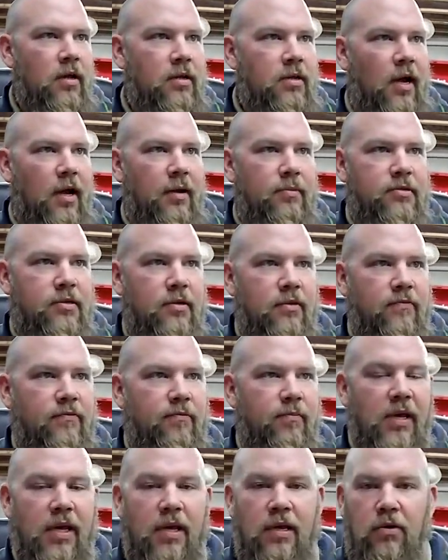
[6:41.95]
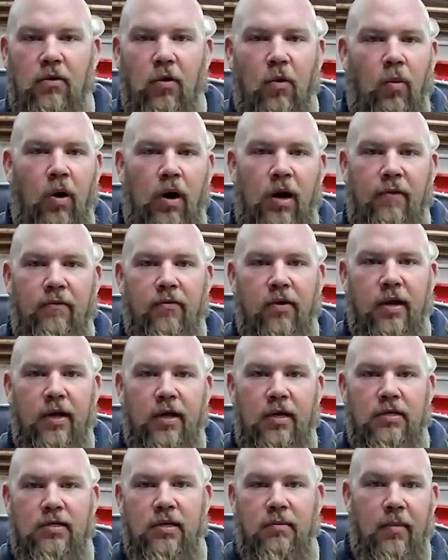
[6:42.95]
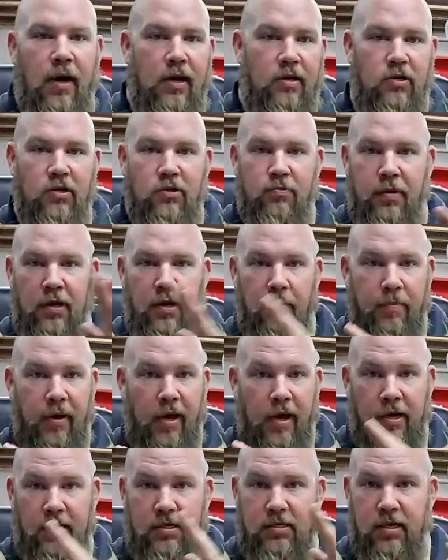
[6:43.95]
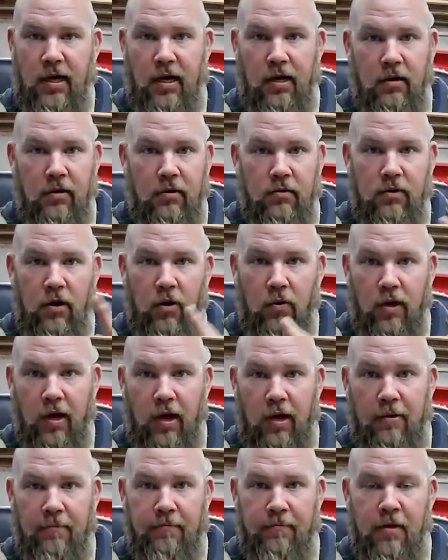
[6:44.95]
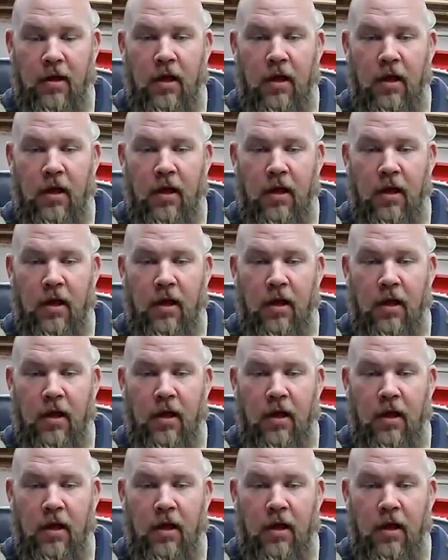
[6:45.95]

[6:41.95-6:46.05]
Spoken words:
types of meat or whatever it is, it might just be a peg scale, okay?